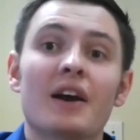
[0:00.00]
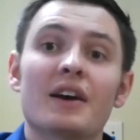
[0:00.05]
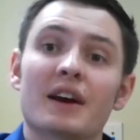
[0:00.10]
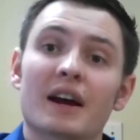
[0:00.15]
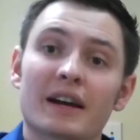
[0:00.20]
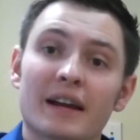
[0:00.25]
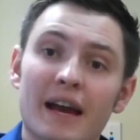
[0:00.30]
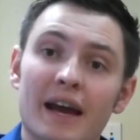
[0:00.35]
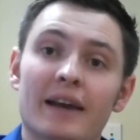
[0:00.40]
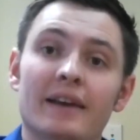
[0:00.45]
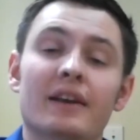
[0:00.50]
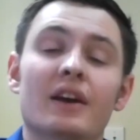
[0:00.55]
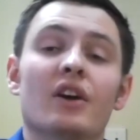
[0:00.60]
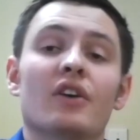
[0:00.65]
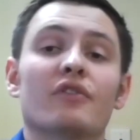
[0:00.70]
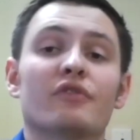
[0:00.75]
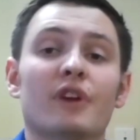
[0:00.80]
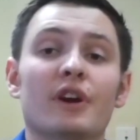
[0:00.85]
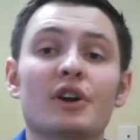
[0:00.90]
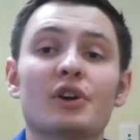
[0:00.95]
Again,
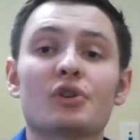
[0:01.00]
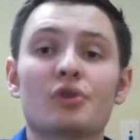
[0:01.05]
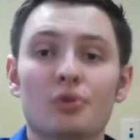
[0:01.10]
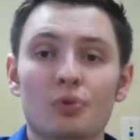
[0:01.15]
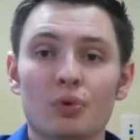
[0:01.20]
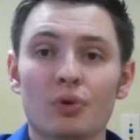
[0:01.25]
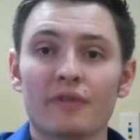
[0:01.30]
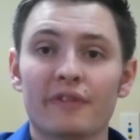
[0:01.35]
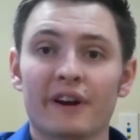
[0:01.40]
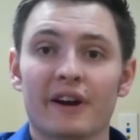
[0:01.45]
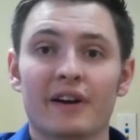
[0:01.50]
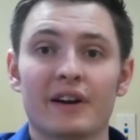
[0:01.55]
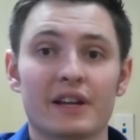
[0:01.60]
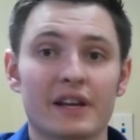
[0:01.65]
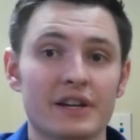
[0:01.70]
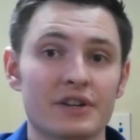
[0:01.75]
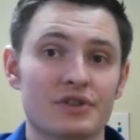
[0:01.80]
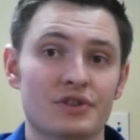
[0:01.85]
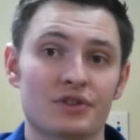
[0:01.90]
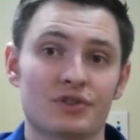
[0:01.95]
very cool
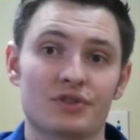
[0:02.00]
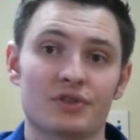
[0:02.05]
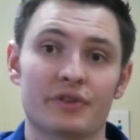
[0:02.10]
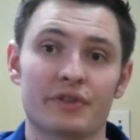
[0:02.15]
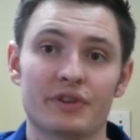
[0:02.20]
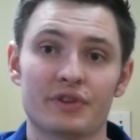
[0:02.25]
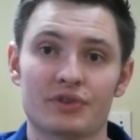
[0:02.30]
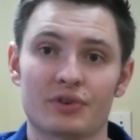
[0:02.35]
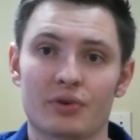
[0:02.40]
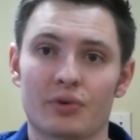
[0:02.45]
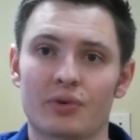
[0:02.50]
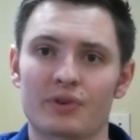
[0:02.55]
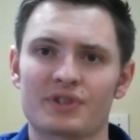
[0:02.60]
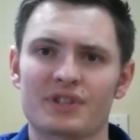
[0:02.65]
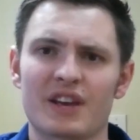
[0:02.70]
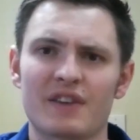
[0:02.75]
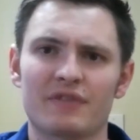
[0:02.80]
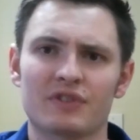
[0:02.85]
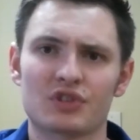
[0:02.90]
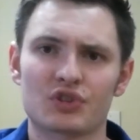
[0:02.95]
variations to these chords.
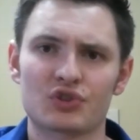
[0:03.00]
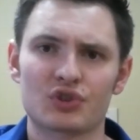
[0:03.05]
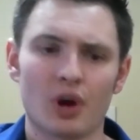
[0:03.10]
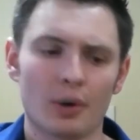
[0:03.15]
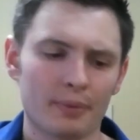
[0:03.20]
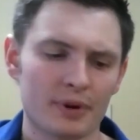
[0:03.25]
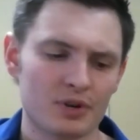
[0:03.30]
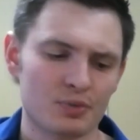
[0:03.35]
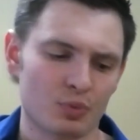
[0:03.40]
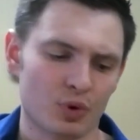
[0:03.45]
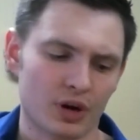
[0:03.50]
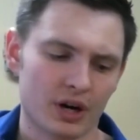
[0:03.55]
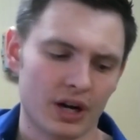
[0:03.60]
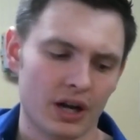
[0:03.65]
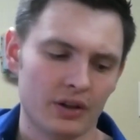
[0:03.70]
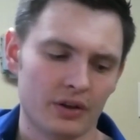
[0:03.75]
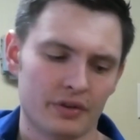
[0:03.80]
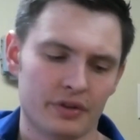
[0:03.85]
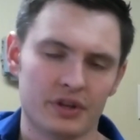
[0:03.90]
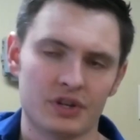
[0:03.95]
They have so much more
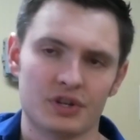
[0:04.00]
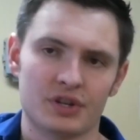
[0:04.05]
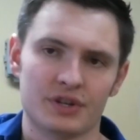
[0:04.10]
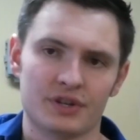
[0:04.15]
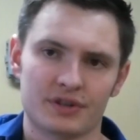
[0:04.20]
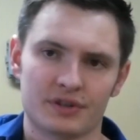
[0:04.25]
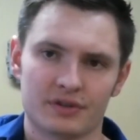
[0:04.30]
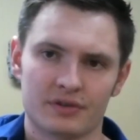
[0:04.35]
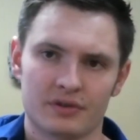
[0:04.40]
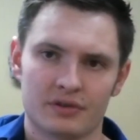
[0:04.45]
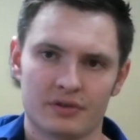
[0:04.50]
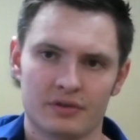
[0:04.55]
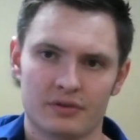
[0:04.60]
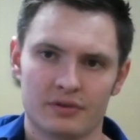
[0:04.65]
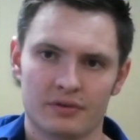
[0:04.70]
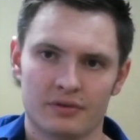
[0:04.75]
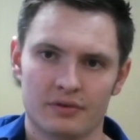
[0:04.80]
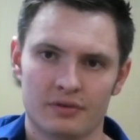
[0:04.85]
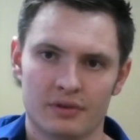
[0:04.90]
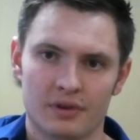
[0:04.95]
color than just,
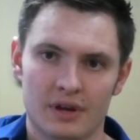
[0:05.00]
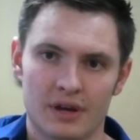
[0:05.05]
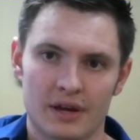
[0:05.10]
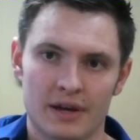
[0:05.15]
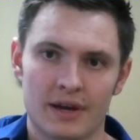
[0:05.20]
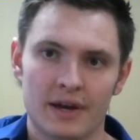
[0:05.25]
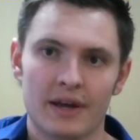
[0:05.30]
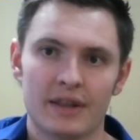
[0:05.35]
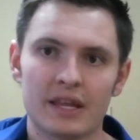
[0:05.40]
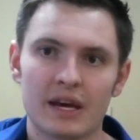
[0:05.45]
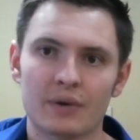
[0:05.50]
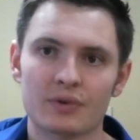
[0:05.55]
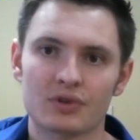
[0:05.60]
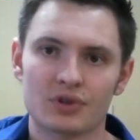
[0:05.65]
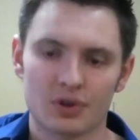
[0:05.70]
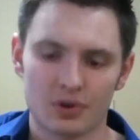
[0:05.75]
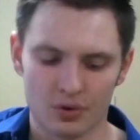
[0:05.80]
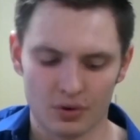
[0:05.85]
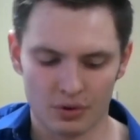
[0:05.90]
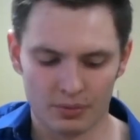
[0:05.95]
that one's
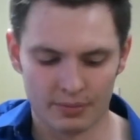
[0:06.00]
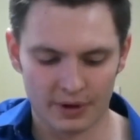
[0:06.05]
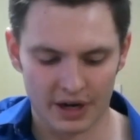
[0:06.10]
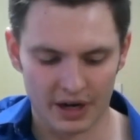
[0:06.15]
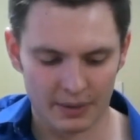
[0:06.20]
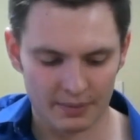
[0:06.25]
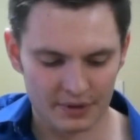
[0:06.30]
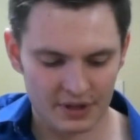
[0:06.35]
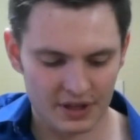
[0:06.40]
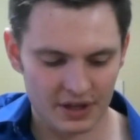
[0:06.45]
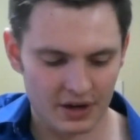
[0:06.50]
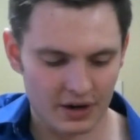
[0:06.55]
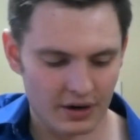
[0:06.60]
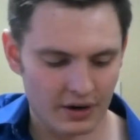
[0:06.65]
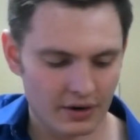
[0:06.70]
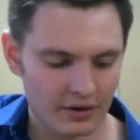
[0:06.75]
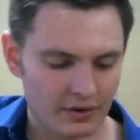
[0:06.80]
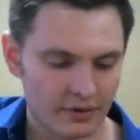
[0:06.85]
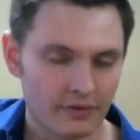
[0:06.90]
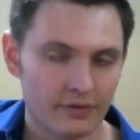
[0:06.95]
cool, but up
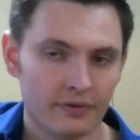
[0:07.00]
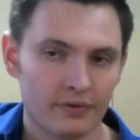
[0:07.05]
here,